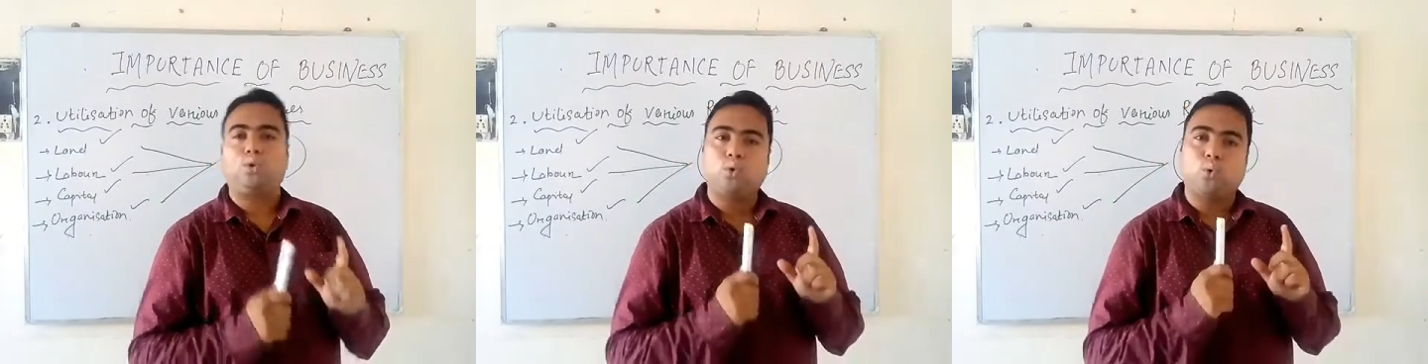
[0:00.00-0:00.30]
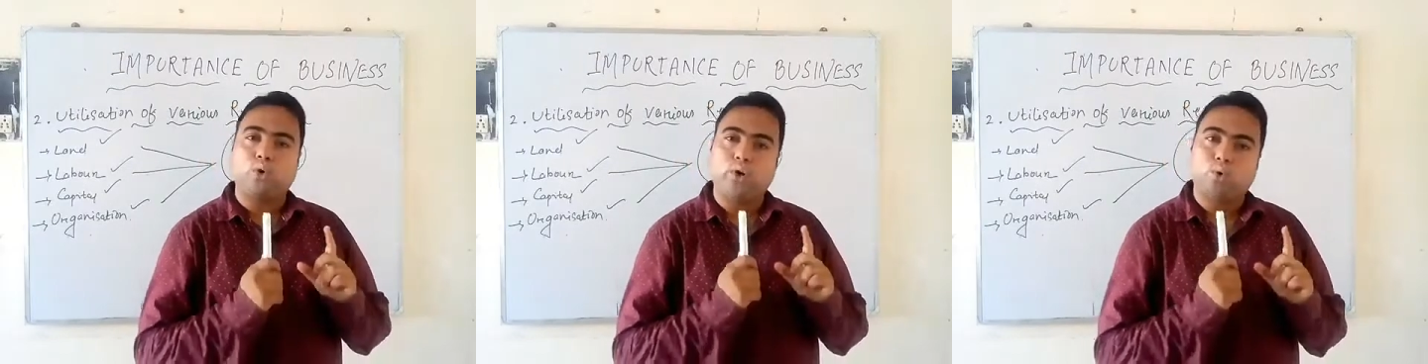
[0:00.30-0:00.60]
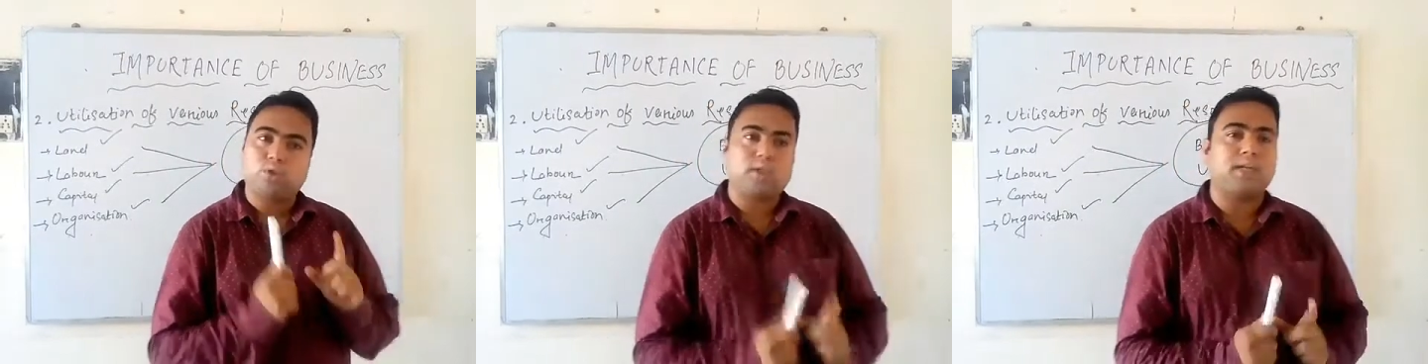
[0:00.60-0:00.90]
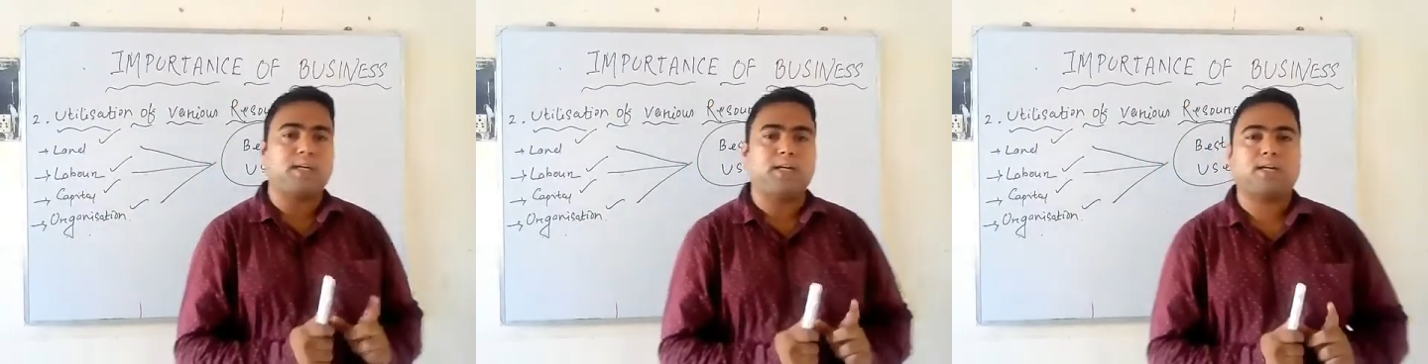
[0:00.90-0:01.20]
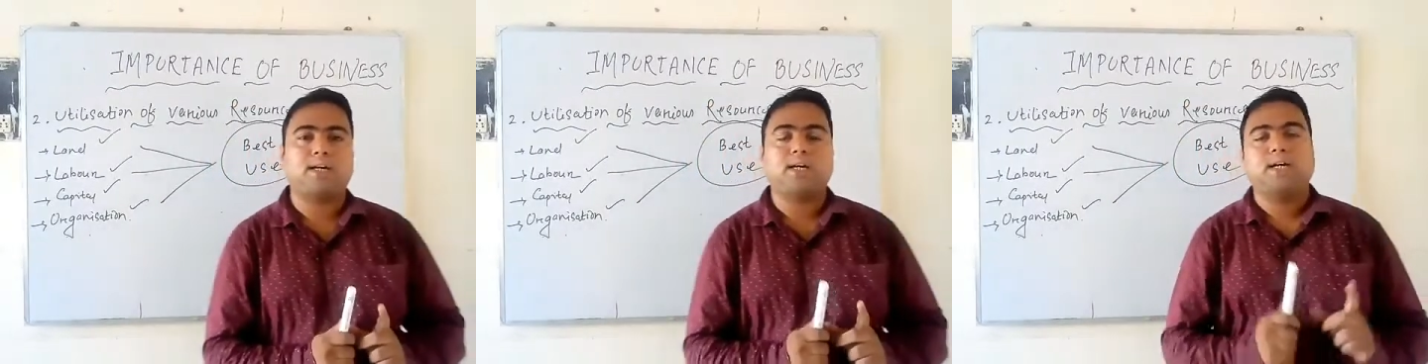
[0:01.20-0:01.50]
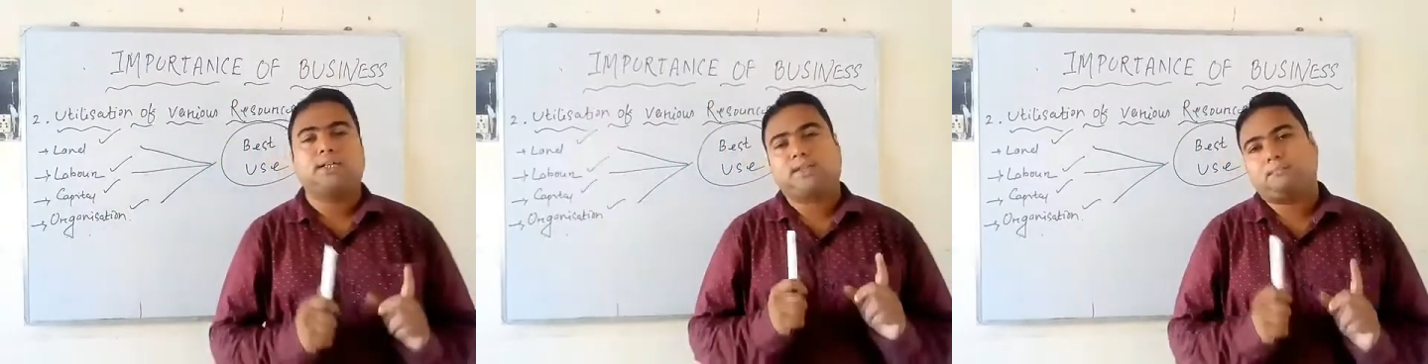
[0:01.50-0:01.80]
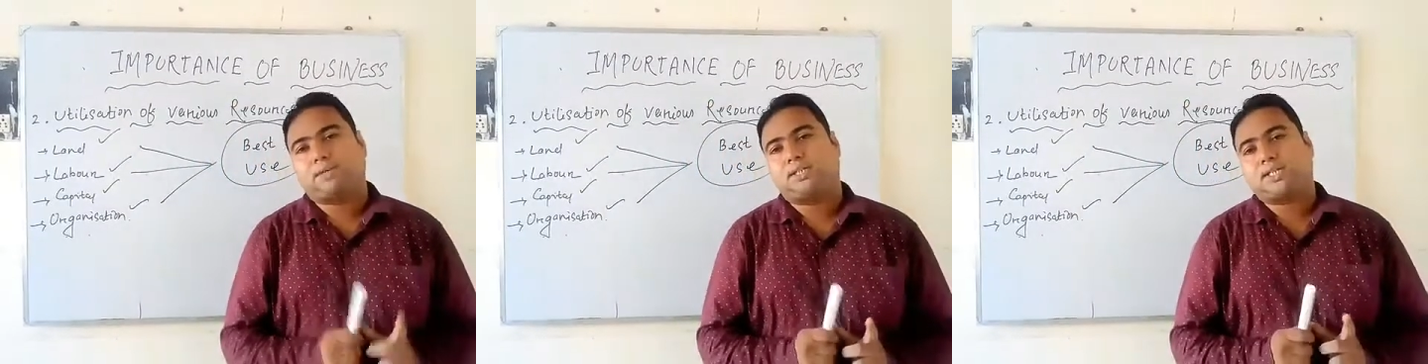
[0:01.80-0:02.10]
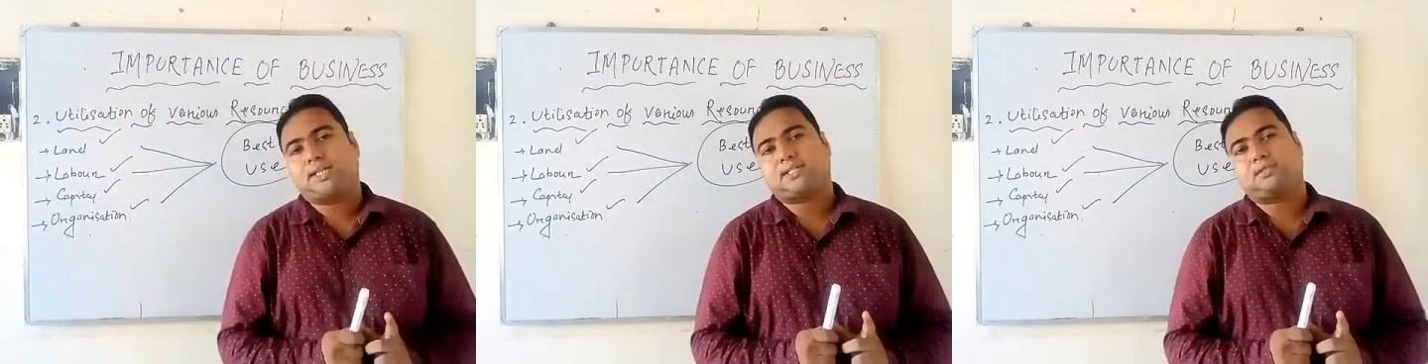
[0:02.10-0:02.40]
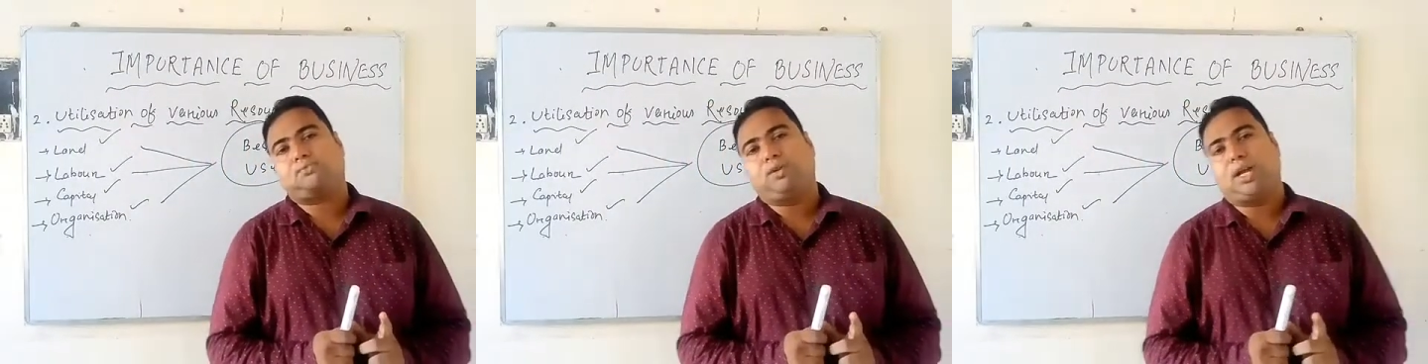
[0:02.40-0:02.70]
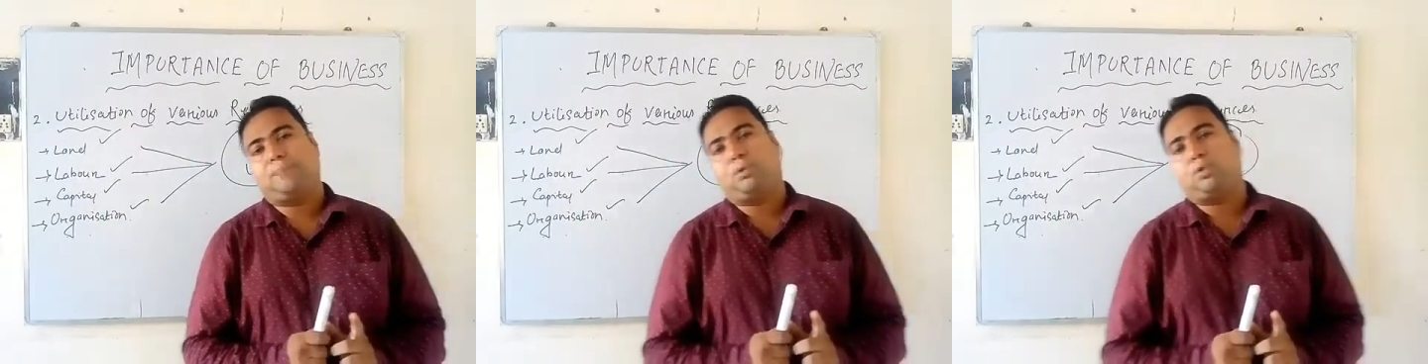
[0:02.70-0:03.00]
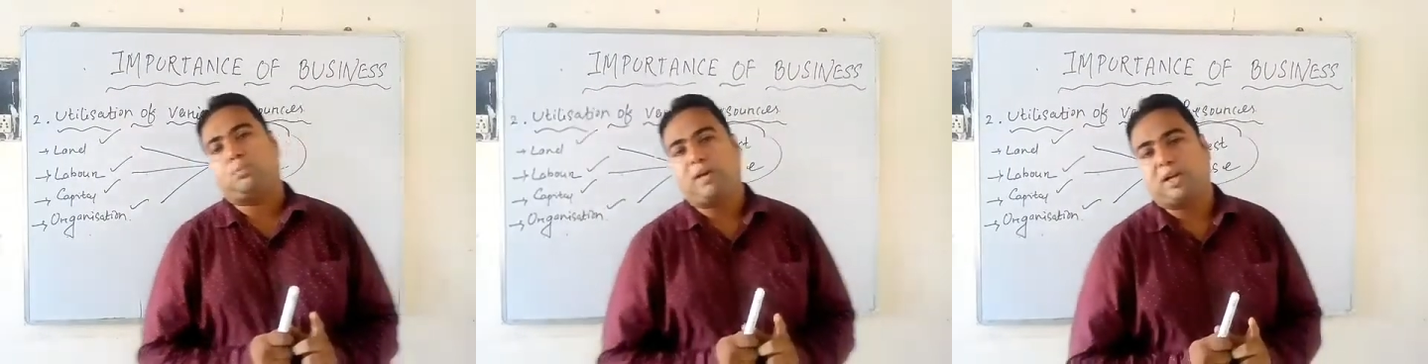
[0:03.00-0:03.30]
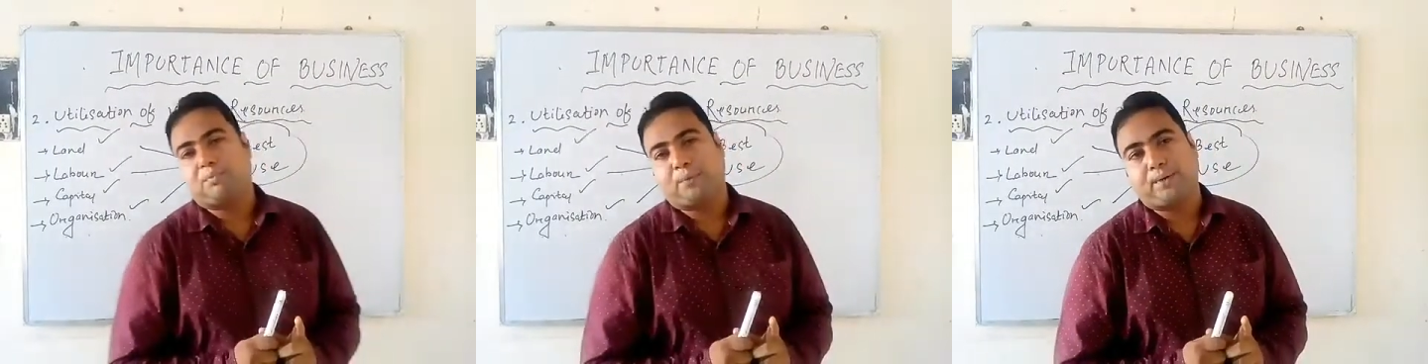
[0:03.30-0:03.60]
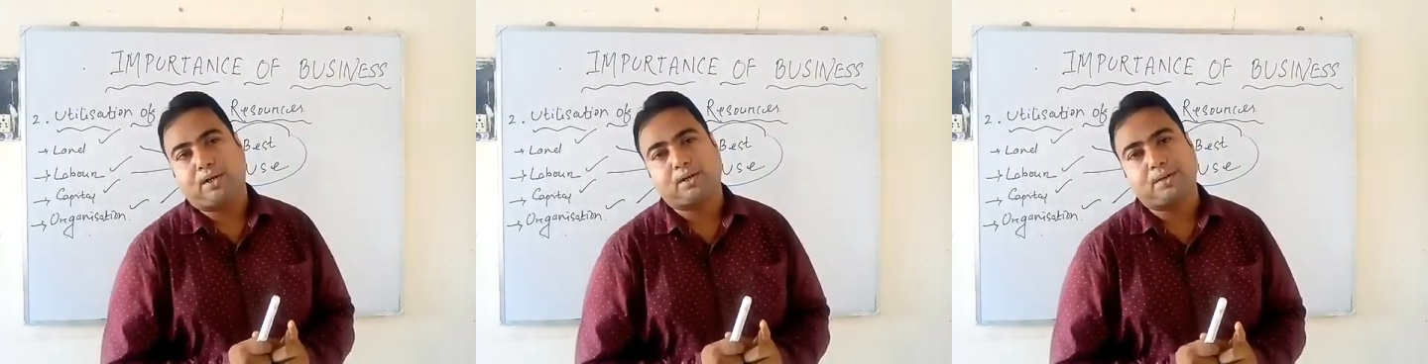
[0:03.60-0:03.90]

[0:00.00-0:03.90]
do you think the business will able to make profit?